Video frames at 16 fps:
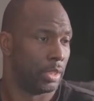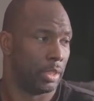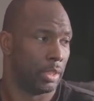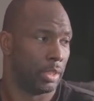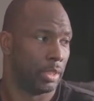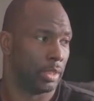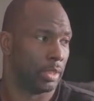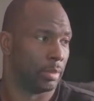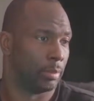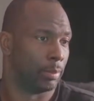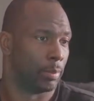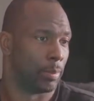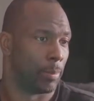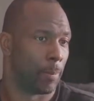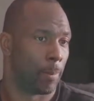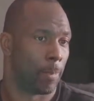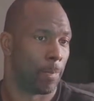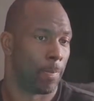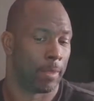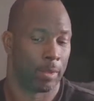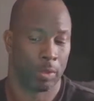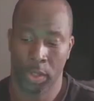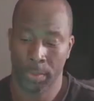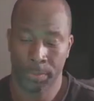Um,
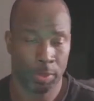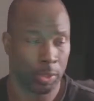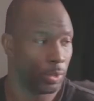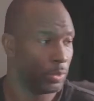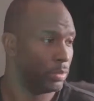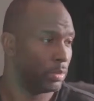crypto.